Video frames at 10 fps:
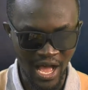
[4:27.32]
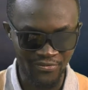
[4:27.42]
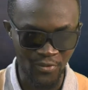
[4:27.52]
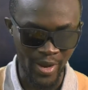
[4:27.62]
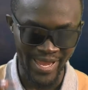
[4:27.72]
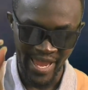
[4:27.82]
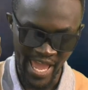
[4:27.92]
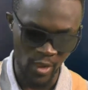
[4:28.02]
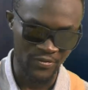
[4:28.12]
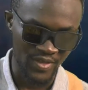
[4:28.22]
for a
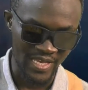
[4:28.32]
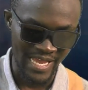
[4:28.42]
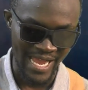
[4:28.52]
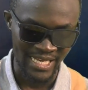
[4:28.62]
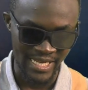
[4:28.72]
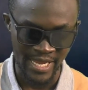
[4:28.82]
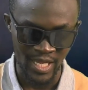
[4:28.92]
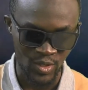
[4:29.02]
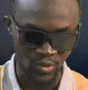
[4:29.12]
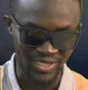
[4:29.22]
healthy and a
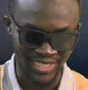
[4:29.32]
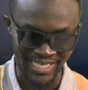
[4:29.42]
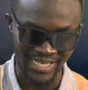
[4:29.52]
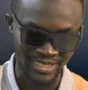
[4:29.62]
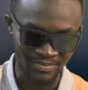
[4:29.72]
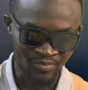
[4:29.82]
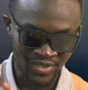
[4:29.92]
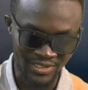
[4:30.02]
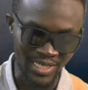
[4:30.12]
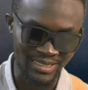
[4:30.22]
good skin,
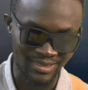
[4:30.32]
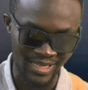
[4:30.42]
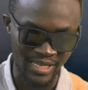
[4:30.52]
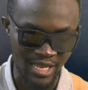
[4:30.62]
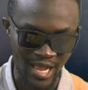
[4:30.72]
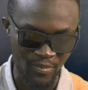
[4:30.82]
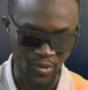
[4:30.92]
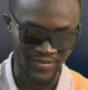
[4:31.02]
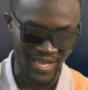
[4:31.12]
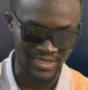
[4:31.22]
just link up
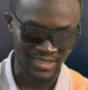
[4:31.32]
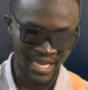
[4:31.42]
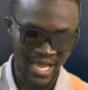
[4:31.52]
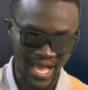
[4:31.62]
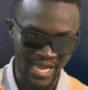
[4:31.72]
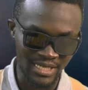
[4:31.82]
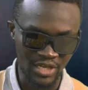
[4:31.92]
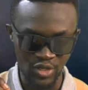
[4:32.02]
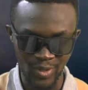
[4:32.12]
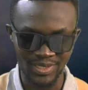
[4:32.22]
with us and
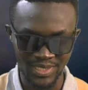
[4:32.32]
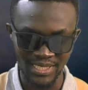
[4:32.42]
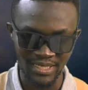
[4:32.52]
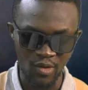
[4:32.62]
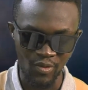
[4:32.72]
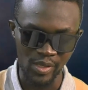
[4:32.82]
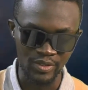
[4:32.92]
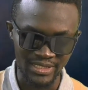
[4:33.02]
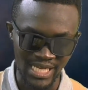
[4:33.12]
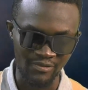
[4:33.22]
your skin will
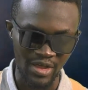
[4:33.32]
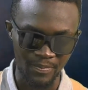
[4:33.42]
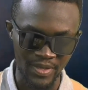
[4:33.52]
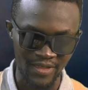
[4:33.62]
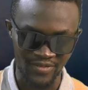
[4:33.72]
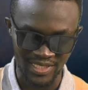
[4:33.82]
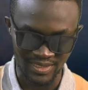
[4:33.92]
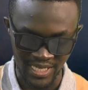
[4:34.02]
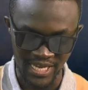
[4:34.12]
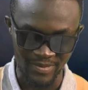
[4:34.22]
never be the
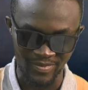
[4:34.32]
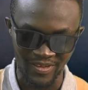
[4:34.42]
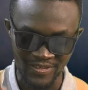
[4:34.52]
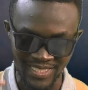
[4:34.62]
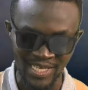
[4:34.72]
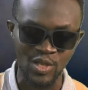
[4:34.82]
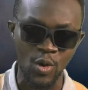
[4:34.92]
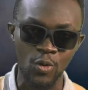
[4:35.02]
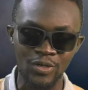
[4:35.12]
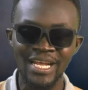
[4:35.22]
same. Skin
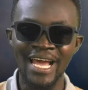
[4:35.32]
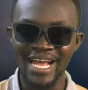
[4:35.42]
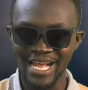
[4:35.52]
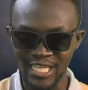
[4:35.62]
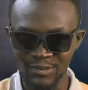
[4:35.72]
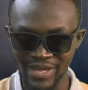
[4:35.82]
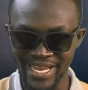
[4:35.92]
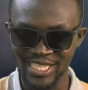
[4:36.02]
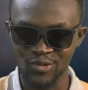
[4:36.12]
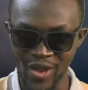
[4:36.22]
Code
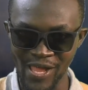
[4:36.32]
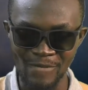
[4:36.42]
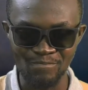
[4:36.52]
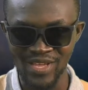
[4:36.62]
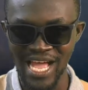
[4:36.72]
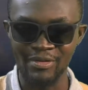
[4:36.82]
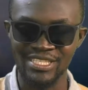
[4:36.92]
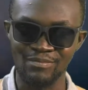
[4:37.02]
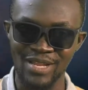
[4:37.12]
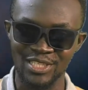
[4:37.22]
Cosmetics. Well, may God
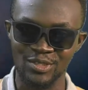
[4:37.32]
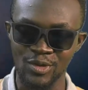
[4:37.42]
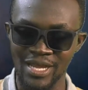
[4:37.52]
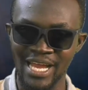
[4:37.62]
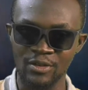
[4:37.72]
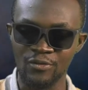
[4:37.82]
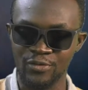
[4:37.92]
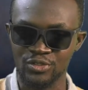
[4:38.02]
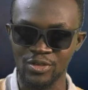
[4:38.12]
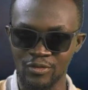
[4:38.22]
richly bless you, and I know
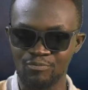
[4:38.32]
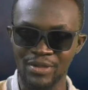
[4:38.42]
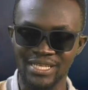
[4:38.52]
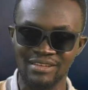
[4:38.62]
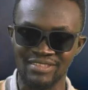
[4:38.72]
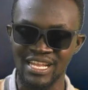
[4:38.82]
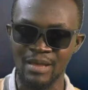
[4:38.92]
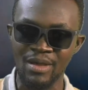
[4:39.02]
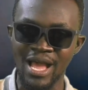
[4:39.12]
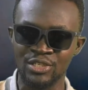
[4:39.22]
for sure you picked the
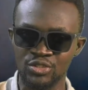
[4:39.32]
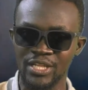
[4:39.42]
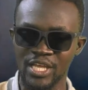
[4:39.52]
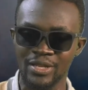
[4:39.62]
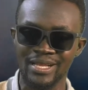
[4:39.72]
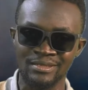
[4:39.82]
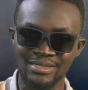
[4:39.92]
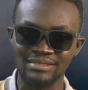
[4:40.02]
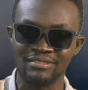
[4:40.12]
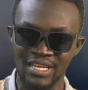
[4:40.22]
number and surely going to
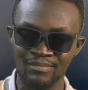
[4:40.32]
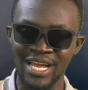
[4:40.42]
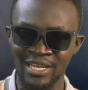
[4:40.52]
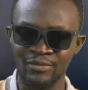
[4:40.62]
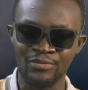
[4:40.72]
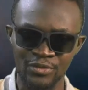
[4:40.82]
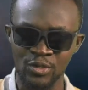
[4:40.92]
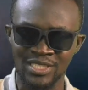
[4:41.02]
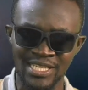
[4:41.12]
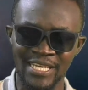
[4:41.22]
contact them, and
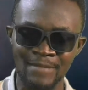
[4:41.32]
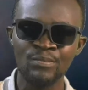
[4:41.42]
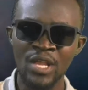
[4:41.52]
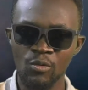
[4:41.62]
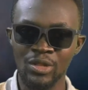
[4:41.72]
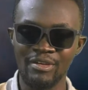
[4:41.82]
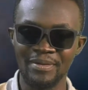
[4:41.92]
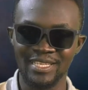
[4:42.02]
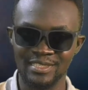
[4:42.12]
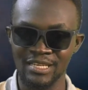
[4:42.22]
your skin will never
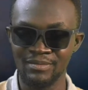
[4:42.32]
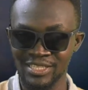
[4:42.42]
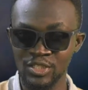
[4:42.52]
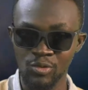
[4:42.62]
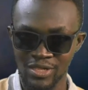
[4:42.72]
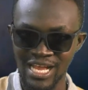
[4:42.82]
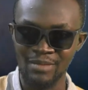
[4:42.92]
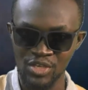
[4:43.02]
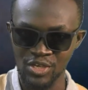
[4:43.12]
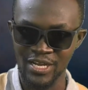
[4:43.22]
be the same. You will
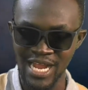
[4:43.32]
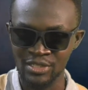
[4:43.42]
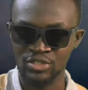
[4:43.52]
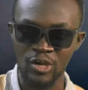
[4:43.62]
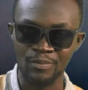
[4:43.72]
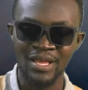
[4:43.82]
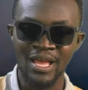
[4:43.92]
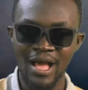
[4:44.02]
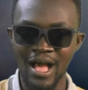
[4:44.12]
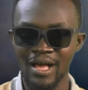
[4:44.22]
come here and drop
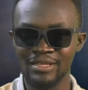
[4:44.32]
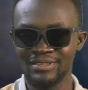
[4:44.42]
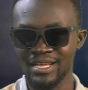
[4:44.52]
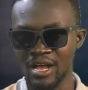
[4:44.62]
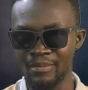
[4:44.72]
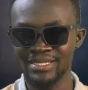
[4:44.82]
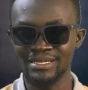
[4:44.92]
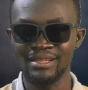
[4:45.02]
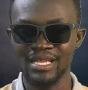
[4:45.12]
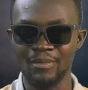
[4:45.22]
the comment
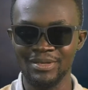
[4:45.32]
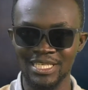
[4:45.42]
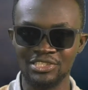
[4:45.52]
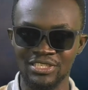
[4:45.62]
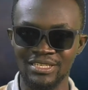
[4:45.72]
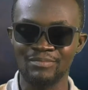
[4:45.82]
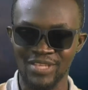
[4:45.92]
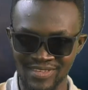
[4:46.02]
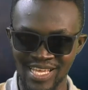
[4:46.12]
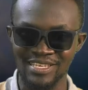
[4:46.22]
under the comment section
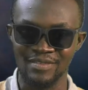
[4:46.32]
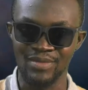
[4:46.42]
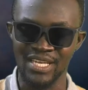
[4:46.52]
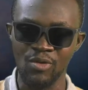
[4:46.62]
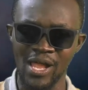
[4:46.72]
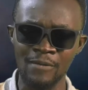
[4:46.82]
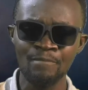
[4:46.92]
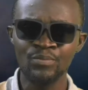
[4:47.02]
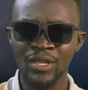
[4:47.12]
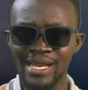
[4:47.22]
thanking me. Well,
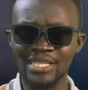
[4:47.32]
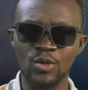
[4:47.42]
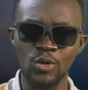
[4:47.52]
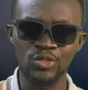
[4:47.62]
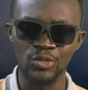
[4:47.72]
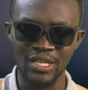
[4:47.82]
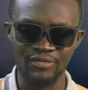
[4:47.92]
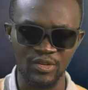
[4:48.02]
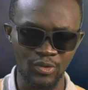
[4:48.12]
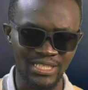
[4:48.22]
let's go to
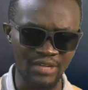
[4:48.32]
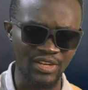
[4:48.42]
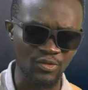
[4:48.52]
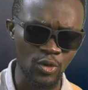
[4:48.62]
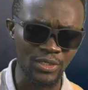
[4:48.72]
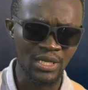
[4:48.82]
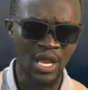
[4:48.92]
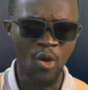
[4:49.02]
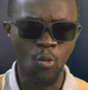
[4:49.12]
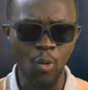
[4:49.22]
David Wood. David Wood,
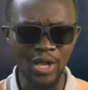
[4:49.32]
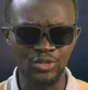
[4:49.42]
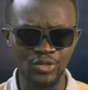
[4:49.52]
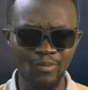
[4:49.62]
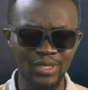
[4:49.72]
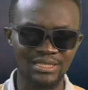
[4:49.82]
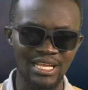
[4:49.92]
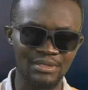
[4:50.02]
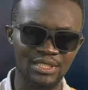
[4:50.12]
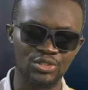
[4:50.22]
what do
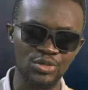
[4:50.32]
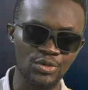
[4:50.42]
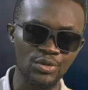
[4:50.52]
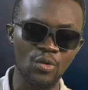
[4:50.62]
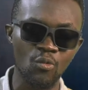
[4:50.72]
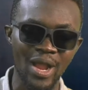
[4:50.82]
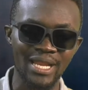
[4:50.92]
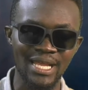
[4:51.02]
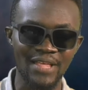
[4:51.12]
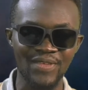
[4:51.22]
Muslims do
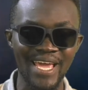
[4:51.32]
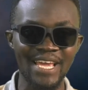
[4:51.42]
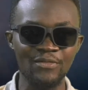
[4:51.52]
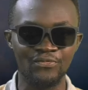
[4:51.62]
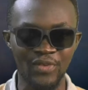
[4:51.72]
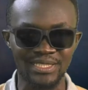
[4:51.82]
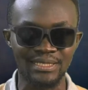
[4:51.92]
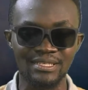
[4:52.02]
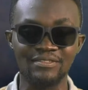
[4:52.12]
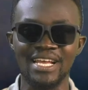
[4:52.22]
when they
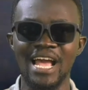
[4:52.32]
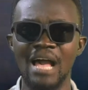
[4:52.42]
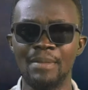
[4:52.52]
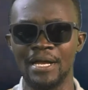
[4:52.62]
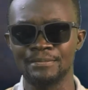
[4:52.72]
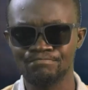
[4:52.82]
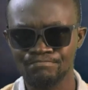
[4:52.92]
visit the Kaaba?